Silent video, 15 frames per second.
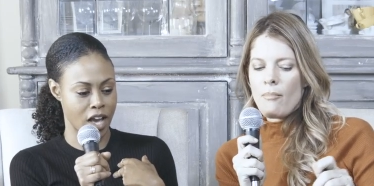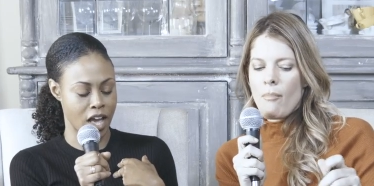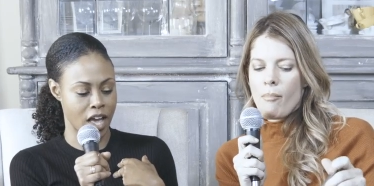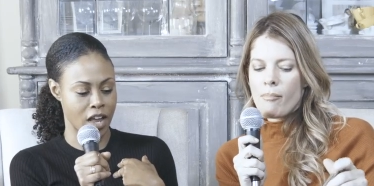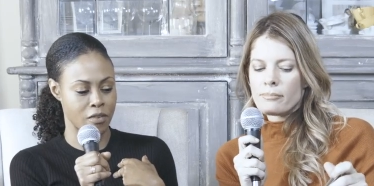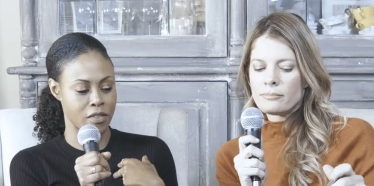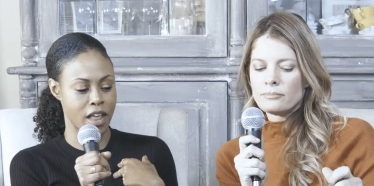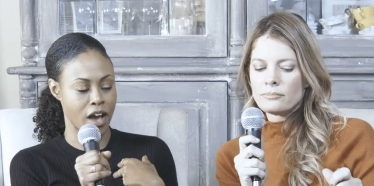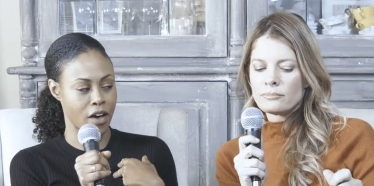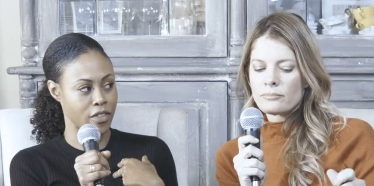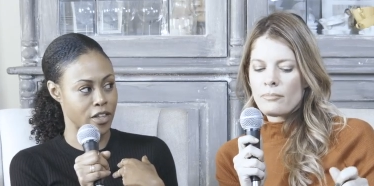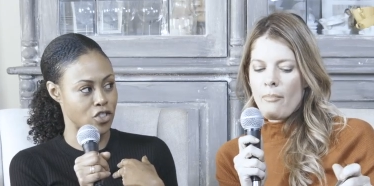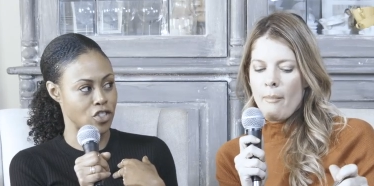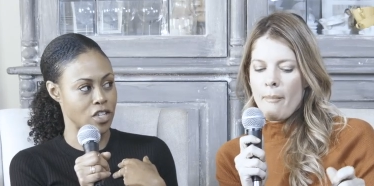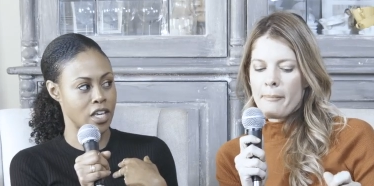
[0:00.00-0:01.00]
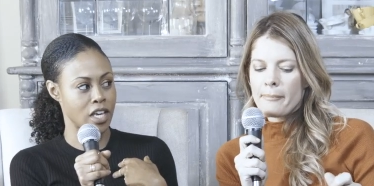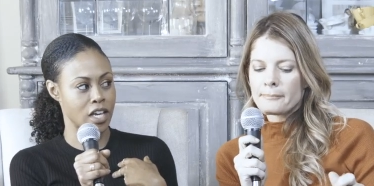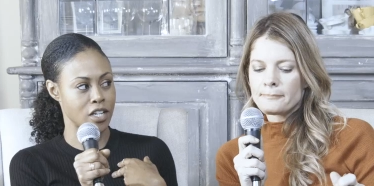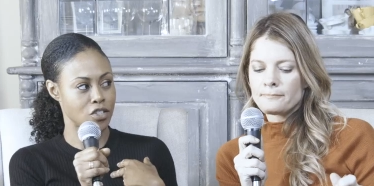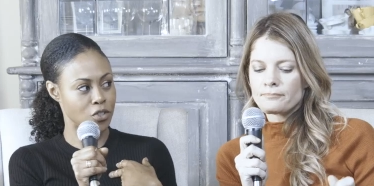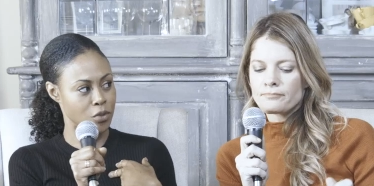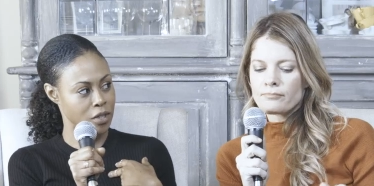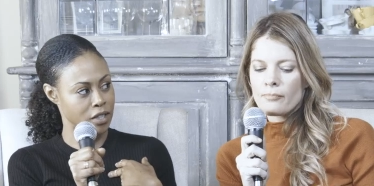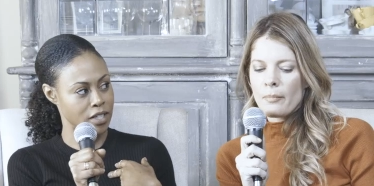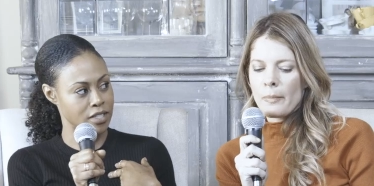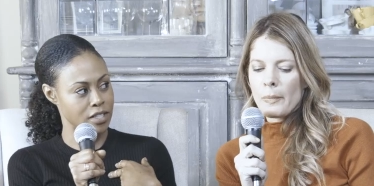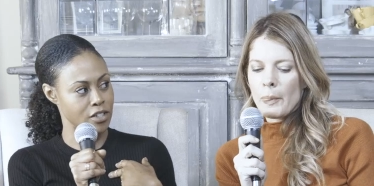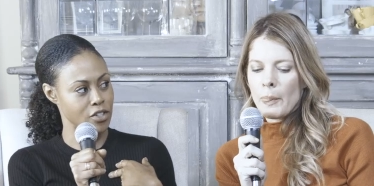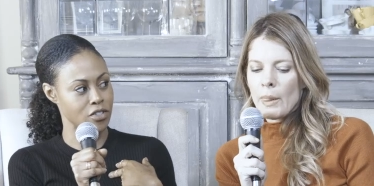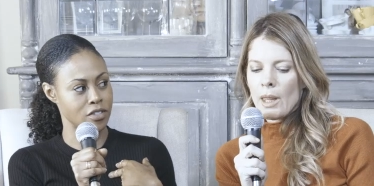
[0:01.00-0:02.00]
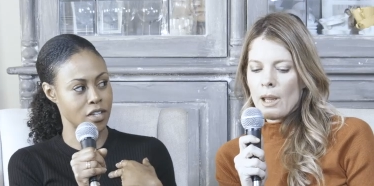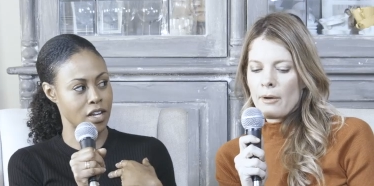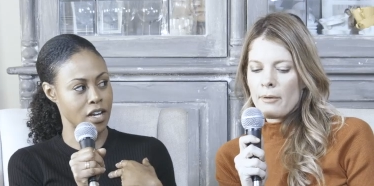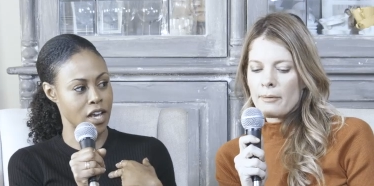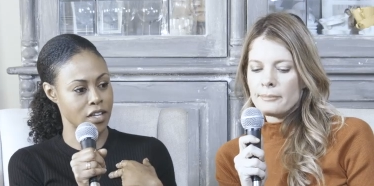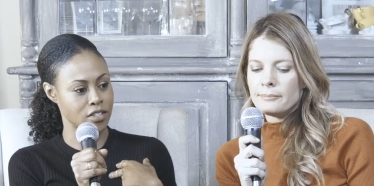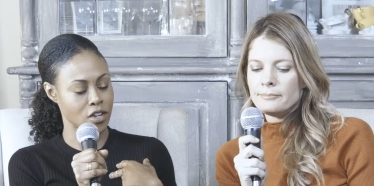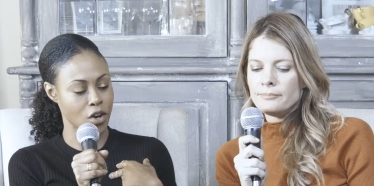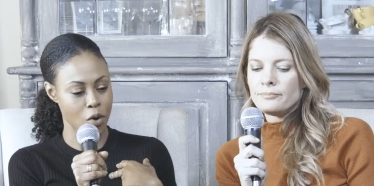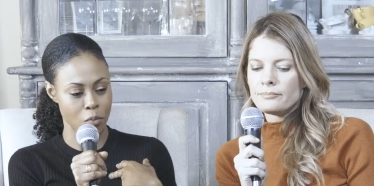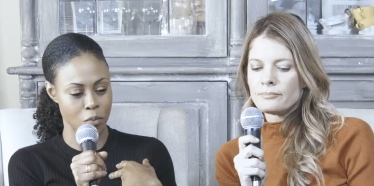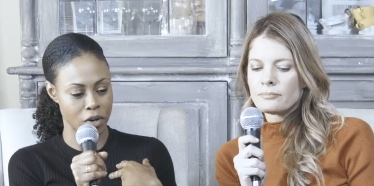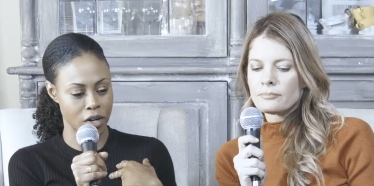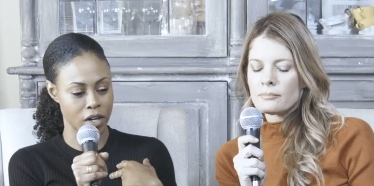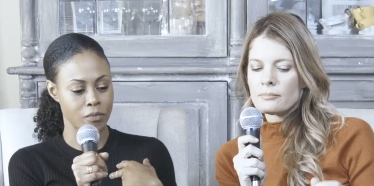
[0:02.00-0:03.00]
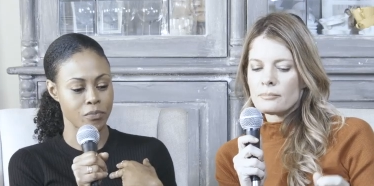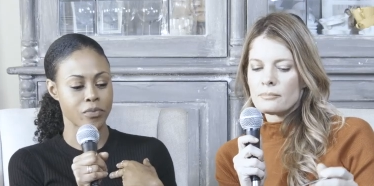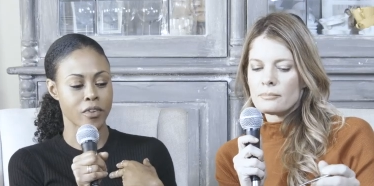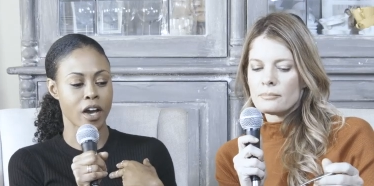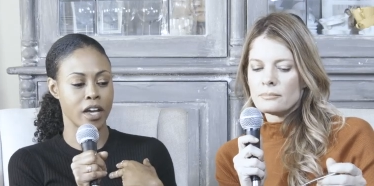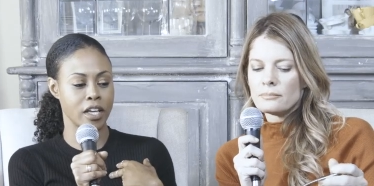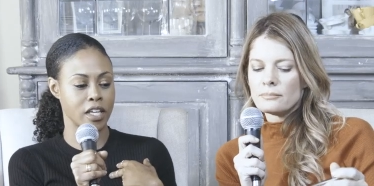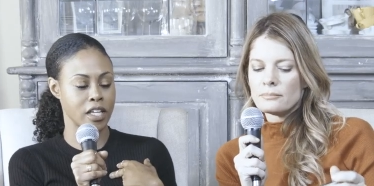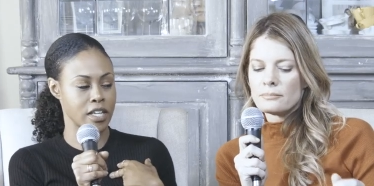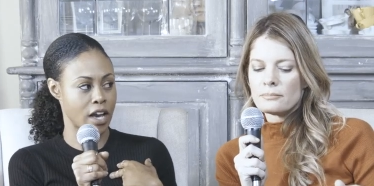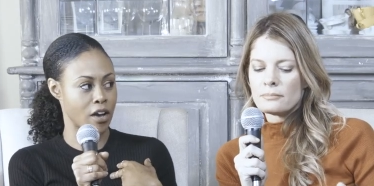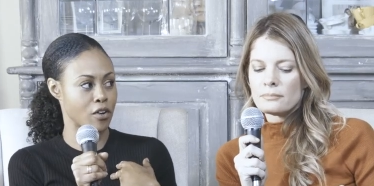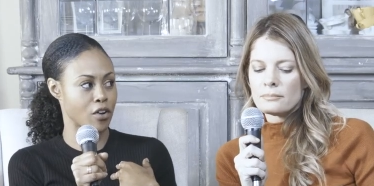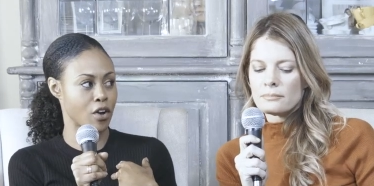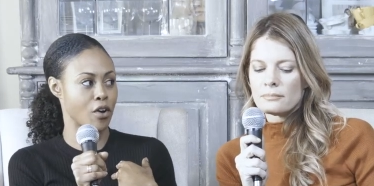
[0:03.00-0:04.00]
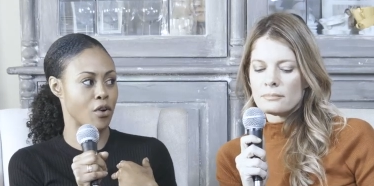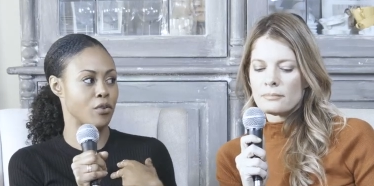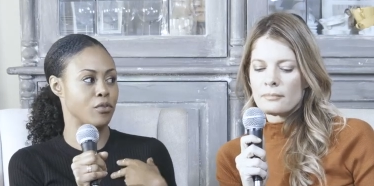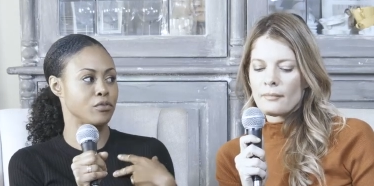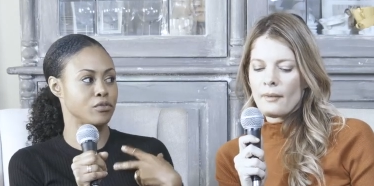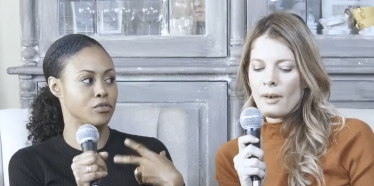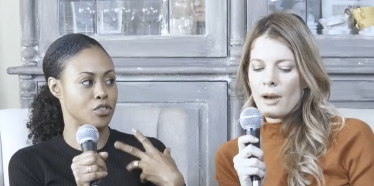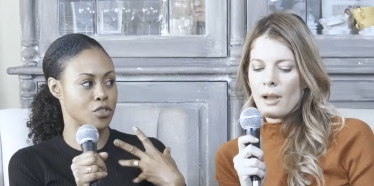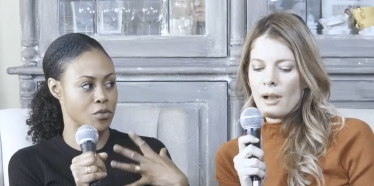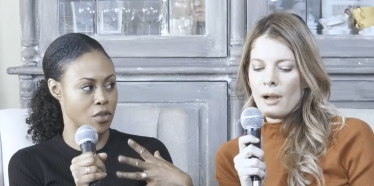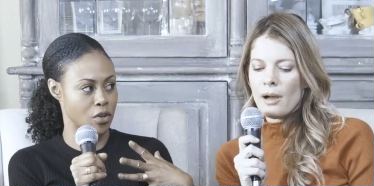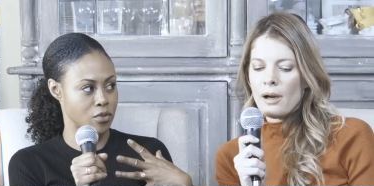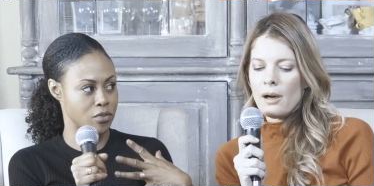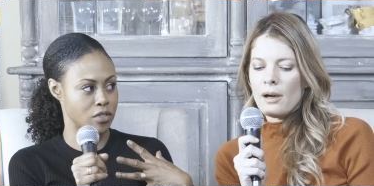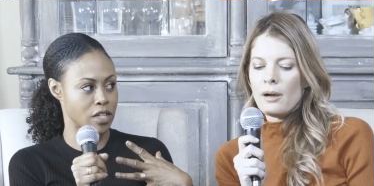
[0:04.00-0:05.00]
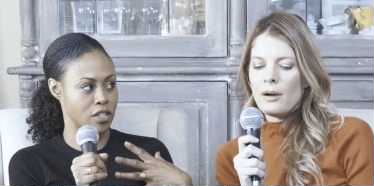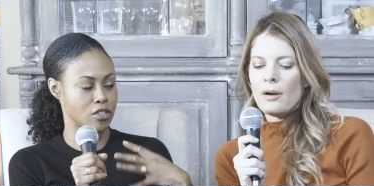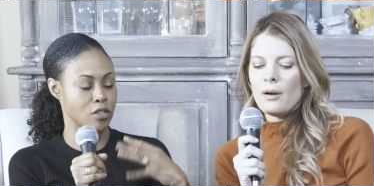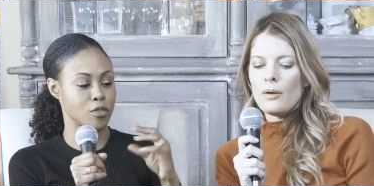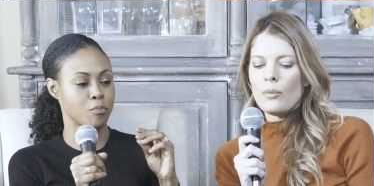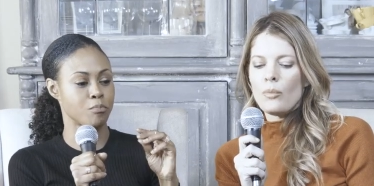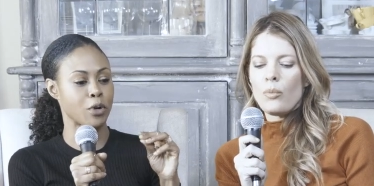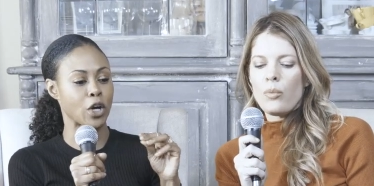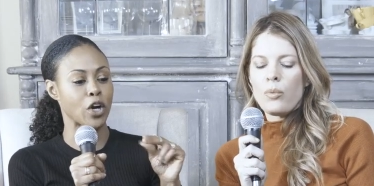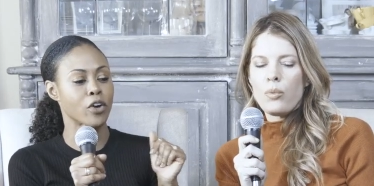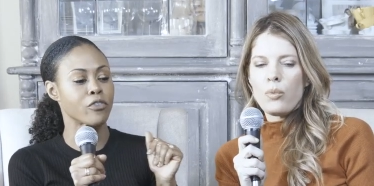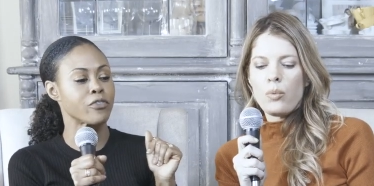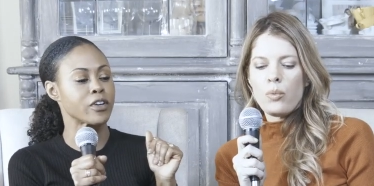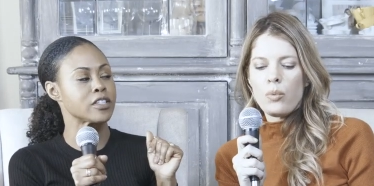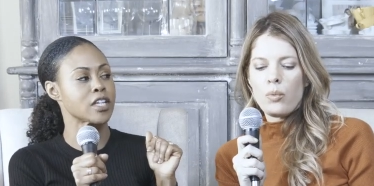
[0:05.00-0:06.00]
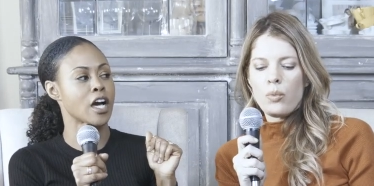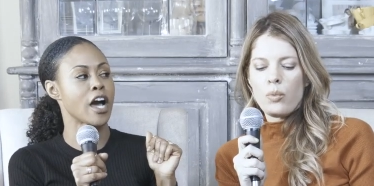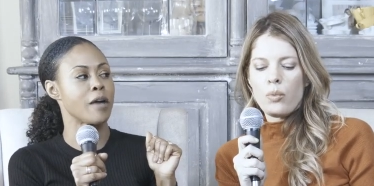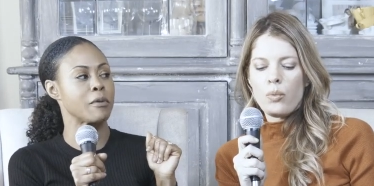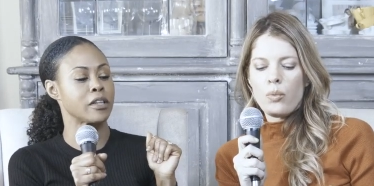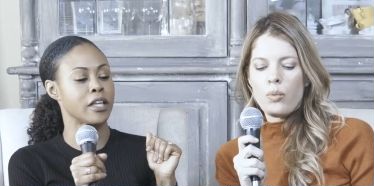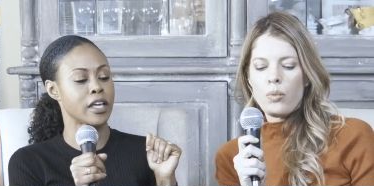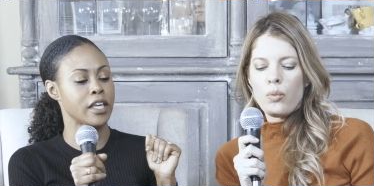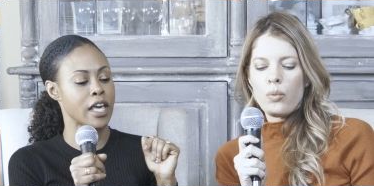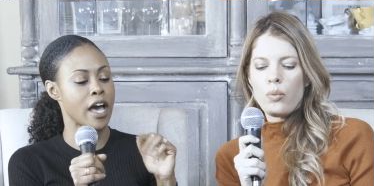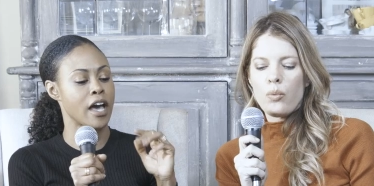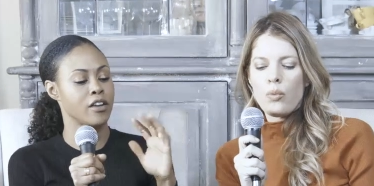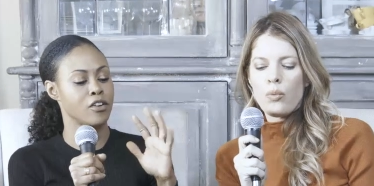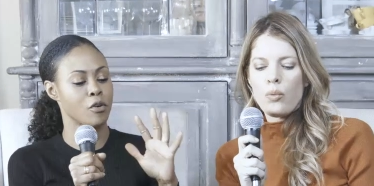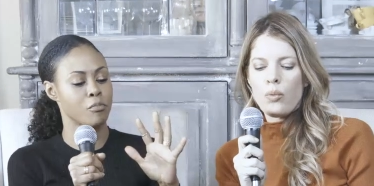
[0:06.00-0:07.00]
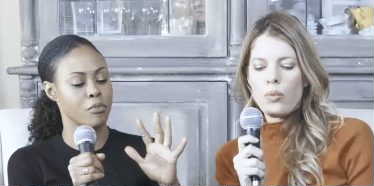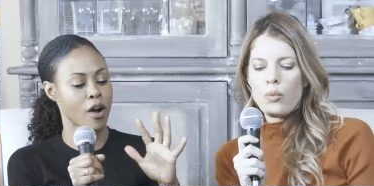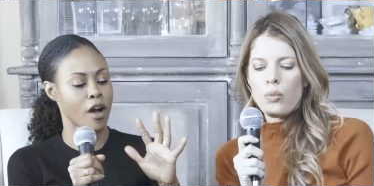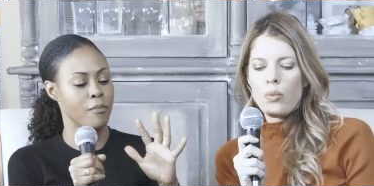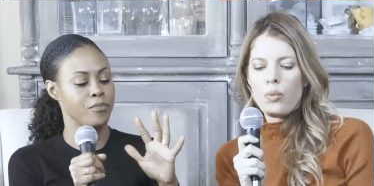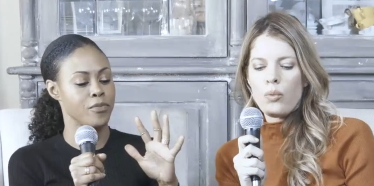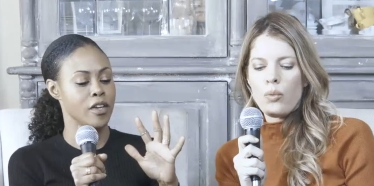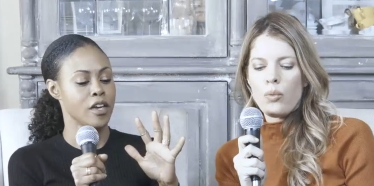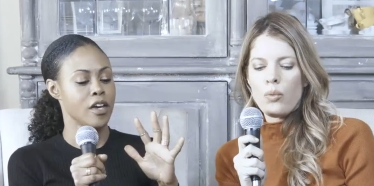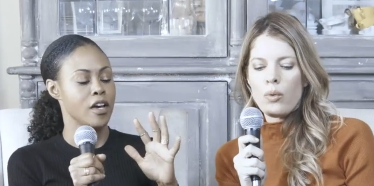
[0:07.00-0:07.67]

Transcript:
Speaker 1: and now that she can't do it because her son has homework i can now go do those things so it's perfect timing like yeah no prop